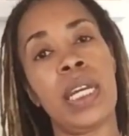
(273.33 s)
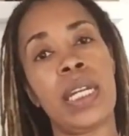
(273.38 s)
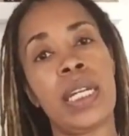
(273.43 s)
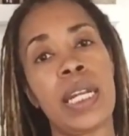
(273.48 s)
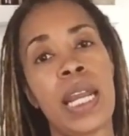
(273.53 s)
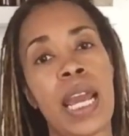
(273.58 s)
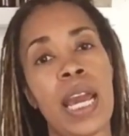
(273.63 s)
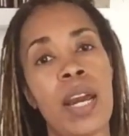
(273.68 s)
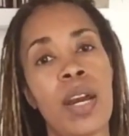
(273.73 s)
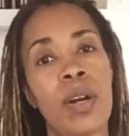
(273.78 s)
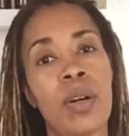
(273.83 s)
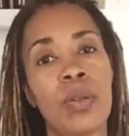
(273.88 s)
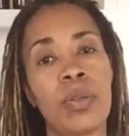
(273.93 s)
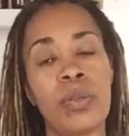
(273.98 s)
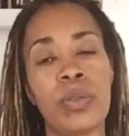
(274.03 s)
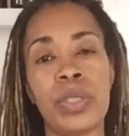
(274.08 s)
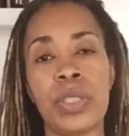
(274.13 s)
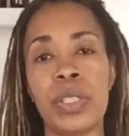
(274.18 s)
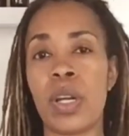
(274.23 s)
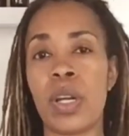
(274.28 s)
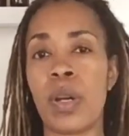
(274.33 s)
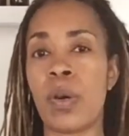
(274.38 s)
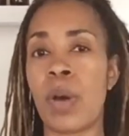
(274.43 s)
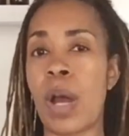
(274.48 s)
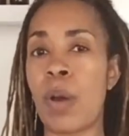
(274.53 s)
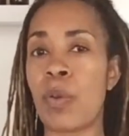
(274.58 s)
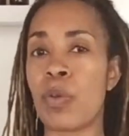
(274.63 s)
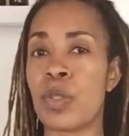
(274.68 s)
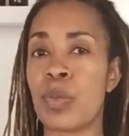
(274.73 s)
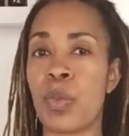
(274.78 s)
Now,
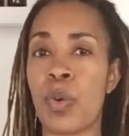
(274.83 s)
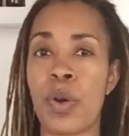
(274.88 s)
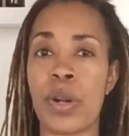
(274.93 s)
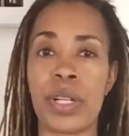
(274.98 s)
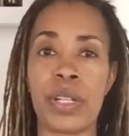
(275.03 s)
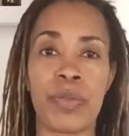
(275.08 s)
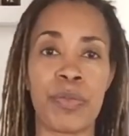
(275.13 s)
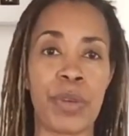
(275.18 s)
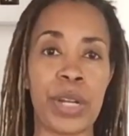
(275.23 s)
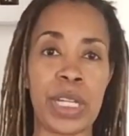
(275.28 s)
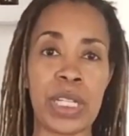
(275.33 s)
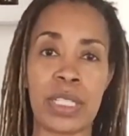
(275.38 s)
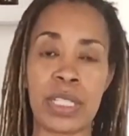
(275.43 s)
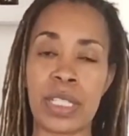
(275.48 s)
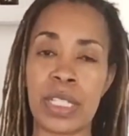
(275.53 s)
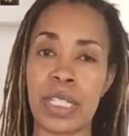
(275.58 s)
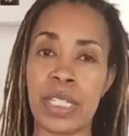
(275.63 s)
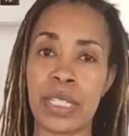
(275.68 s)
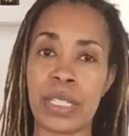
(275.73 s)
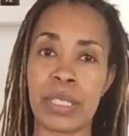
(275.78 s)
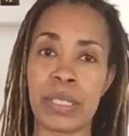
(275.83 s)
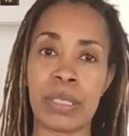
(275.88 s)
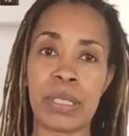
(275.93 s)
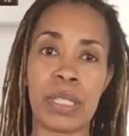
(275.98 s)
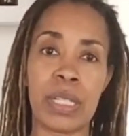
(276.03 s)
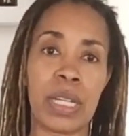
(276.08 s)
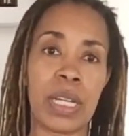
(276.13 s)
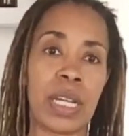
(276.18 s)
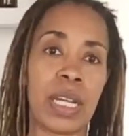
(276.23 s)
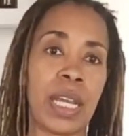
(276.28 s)
I was born and raised here,
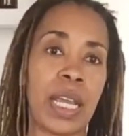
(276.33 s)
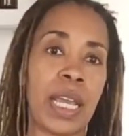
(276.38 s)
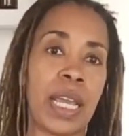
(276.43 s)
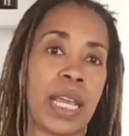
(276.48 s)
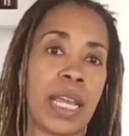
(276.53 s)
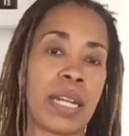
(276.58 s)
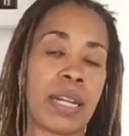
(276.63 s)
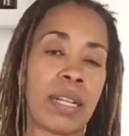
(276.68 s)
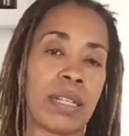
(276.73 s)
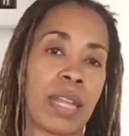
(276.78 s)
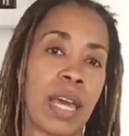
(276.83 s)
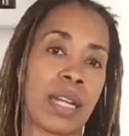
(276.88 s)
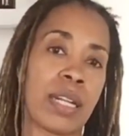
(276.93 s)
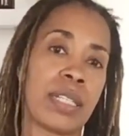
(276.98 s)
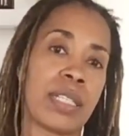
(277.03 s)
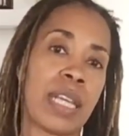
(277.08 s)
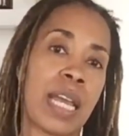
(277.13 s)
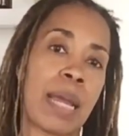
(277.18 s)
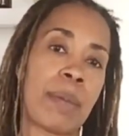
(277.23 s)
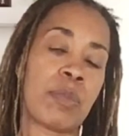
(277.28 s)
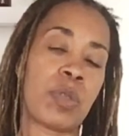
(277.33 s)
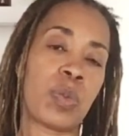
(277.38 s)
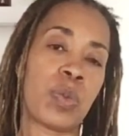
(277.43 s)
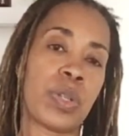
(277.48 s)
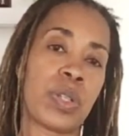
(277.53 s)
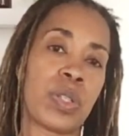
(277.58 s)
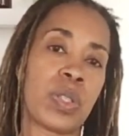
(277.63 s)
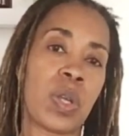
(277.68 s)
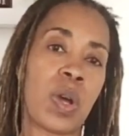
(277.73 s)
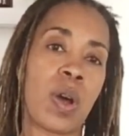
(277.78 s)
and a lot of times we
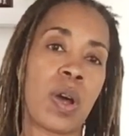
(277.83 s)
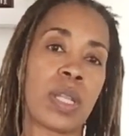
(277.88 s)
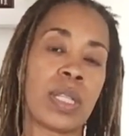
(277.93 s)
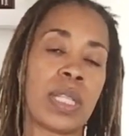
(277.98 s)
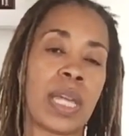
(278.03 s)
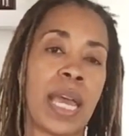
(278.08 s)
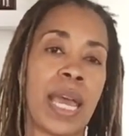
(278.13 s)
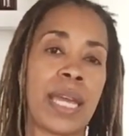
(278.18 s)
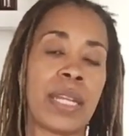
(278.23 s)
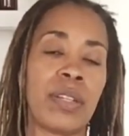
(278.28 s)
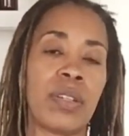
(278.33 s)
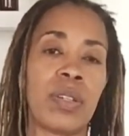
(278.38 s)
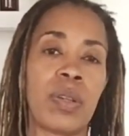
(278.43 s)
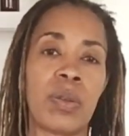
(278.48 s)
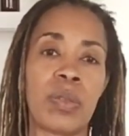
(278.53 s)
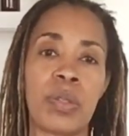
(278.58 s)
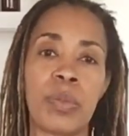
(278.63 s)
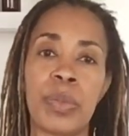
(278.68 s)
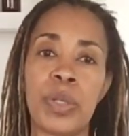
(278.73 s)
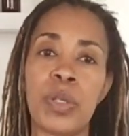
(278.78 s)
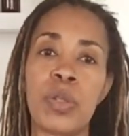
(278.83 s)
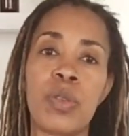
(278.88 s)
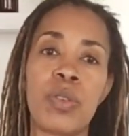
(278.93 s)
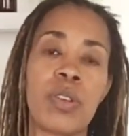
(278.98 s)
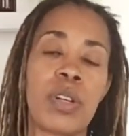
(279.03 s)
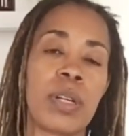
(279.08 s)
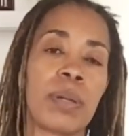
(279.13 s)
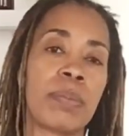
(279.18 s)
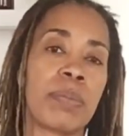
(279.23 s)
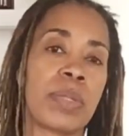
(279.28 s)
were taught that, the
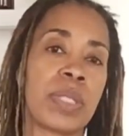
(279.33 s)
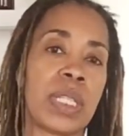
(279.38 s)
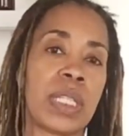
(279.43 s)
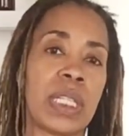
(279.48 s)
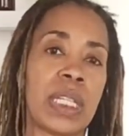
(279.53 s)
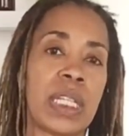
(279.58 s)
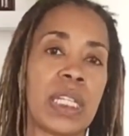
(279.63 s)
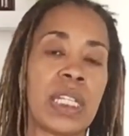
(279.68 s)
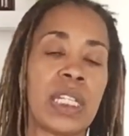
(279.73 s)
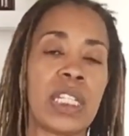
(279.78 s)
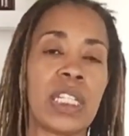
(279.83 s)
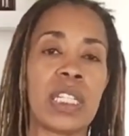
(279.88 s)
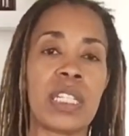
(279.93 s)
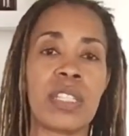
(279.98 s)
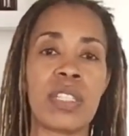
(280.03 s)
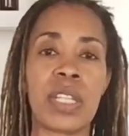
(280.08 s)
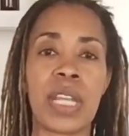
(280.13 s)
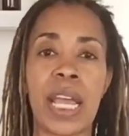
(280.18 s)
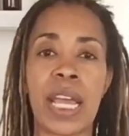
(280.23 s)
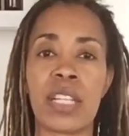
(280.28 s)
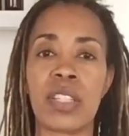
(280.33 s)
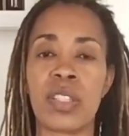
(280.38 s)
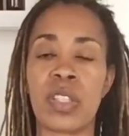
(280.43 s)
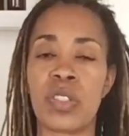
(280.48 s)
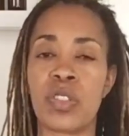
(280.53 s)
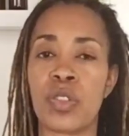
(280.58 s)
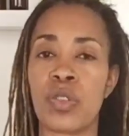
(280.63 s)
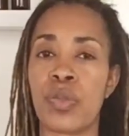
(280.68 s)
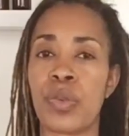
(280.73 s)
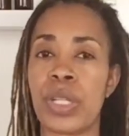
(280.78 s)
Pilgrims and the Indians, they had such
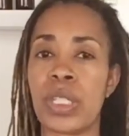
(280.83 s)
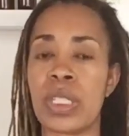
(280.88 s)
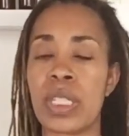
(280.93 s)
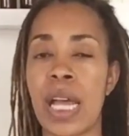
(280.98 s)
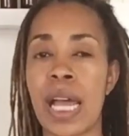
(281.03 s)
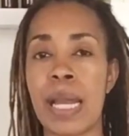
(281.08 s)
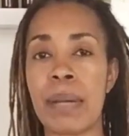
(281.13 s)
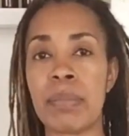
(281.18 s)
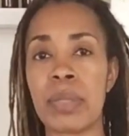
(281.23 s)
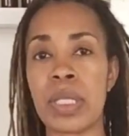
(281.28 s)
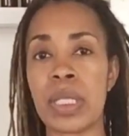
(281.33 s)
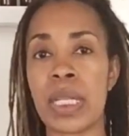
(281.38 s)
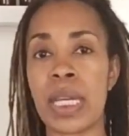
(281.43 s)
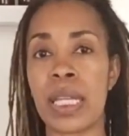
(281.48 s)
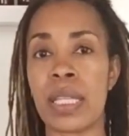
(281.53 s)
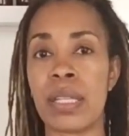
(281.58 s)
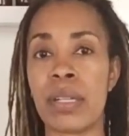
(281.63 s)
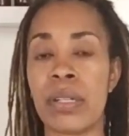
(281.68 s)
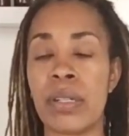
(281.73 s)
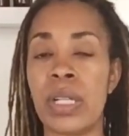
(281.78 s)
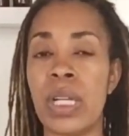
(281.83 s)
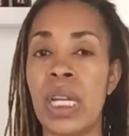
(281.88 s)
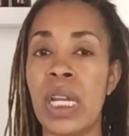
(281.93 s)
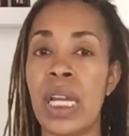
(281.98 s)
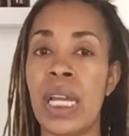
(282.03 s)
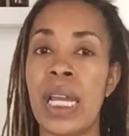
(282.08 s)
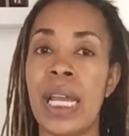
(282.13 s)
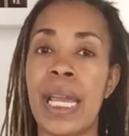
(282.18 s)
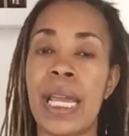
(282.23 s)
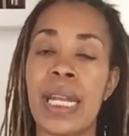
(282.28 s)
a great time together.
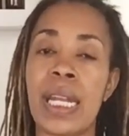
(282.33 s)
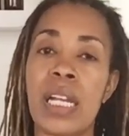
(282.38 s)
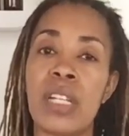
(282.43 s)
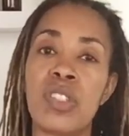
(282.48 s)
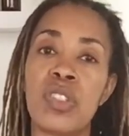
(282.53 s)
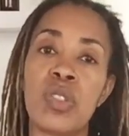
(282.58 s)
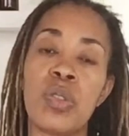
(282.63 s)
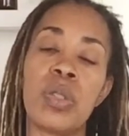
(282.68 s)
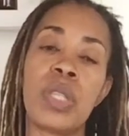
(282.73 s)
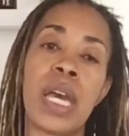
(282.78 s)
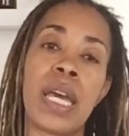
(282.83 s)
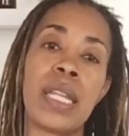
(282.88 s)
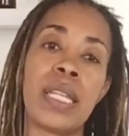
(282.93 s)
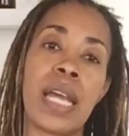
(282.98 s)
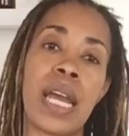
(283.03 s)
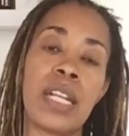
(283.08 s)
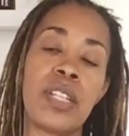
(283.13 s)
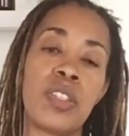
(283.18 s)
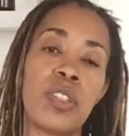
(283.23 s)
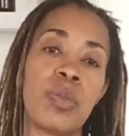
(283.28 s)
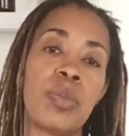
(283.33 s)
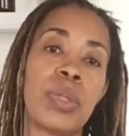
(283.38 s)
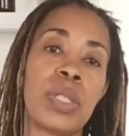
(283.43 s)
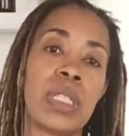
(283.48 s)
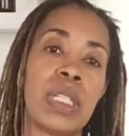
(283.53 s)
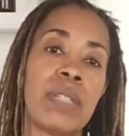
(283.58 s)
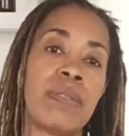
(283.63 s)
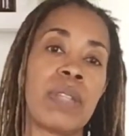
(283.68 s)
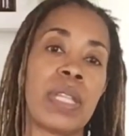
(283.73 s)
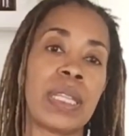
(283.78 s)
And I do
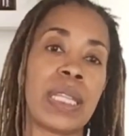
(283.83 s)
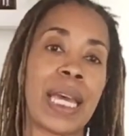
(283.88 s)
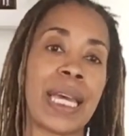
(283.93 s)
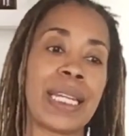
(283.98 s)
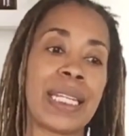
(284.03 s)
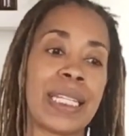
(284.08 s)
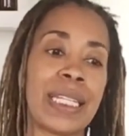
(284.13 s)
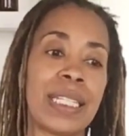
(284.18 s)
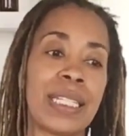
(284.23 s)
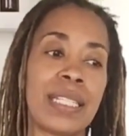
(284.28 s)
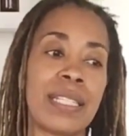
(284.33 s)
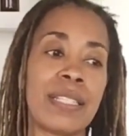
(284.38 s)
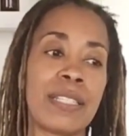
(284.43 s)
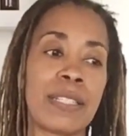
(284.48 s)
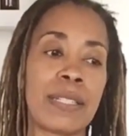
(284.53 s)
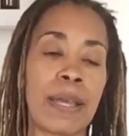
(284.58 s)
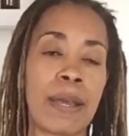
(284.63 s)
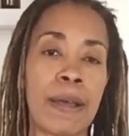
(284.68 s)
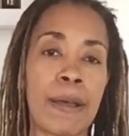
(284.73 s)
believe that that is